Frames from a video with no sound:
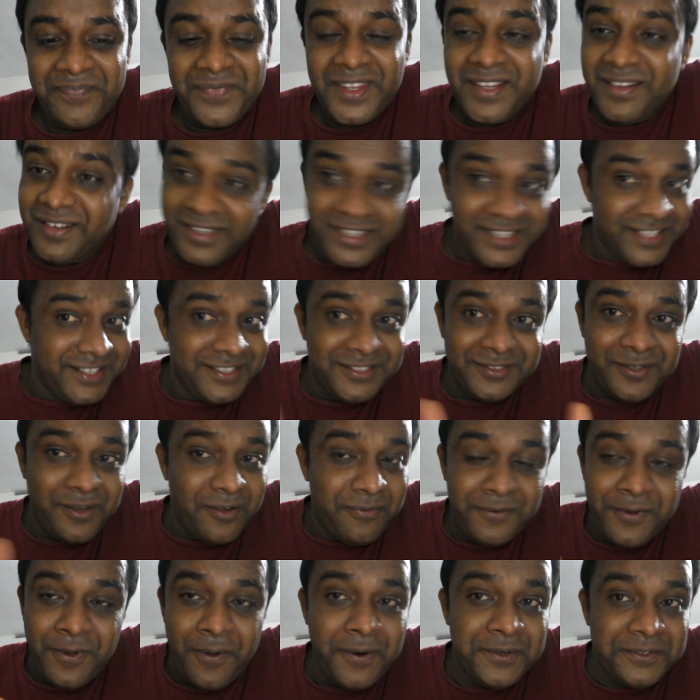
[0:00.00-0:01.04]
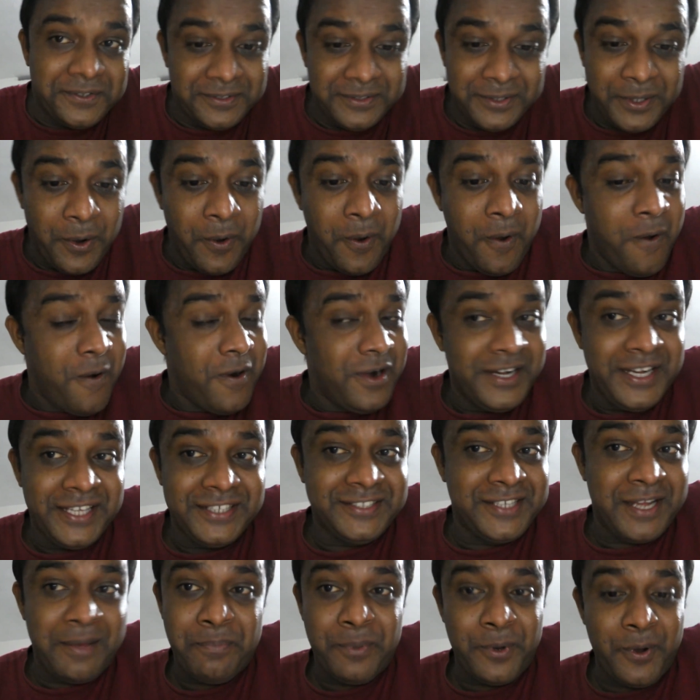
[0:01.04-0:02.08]
It is, of course, the
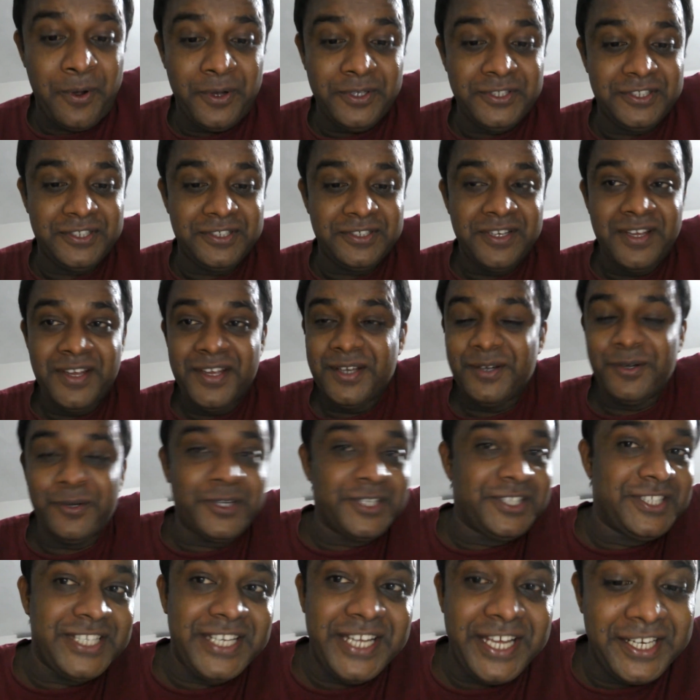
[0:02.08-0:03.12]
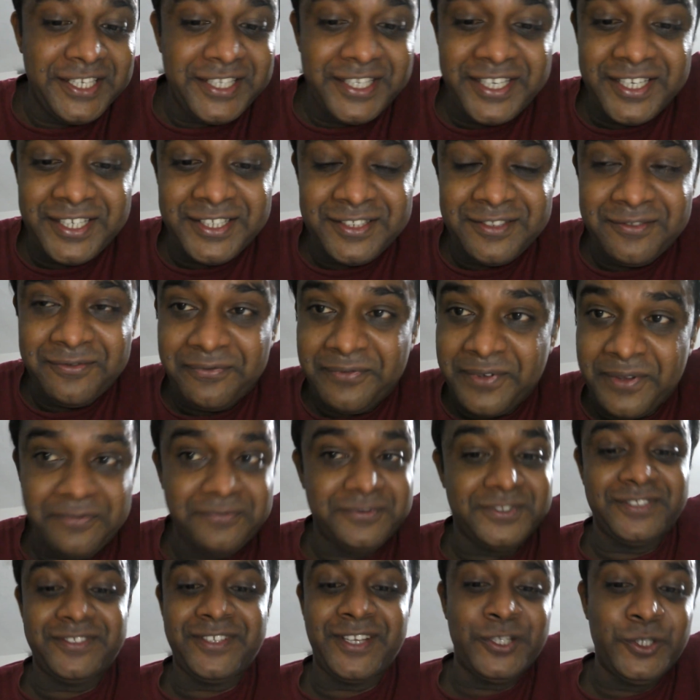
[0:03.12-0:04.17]
oldest approach, originated in
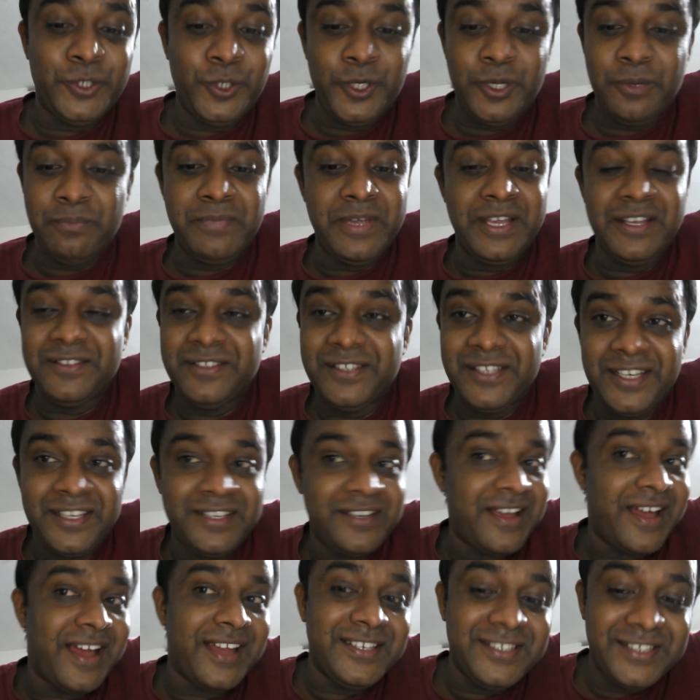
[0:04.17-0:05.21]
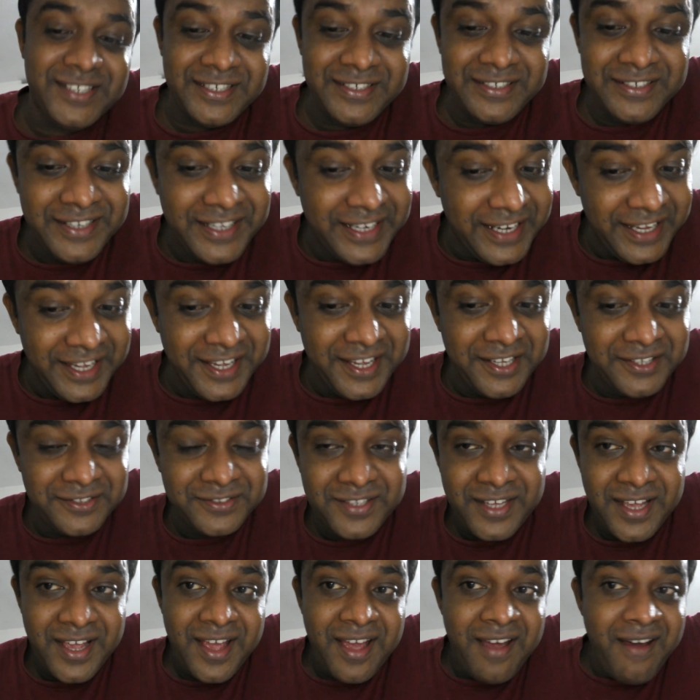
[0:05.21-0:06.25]
5th century BC in ancient
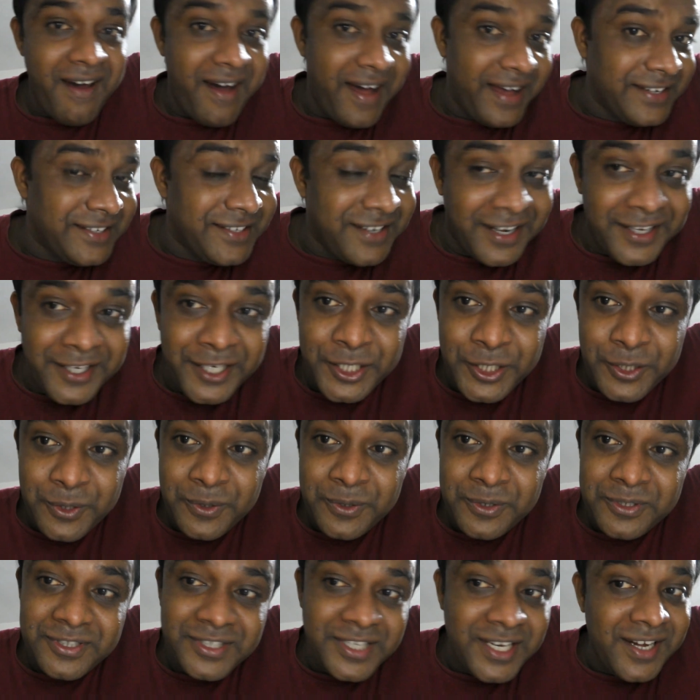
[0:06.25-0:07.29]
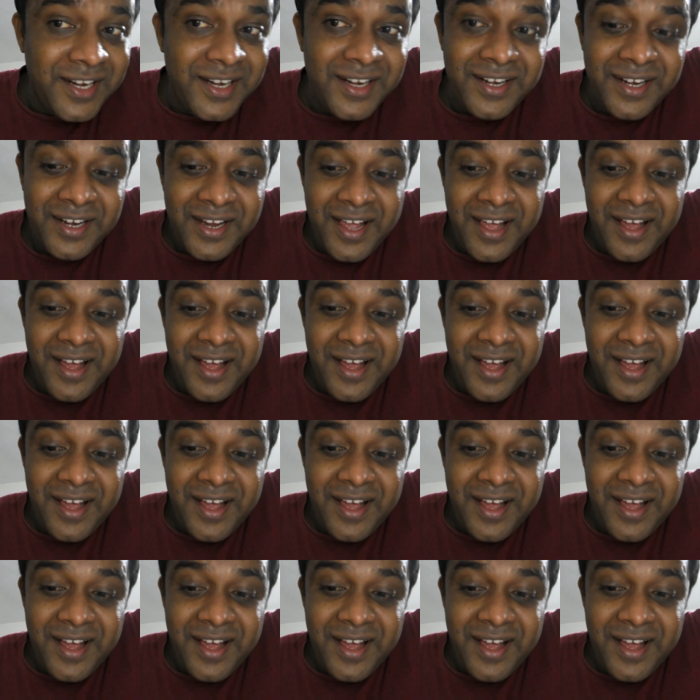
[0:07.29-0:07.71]
Greece and continued till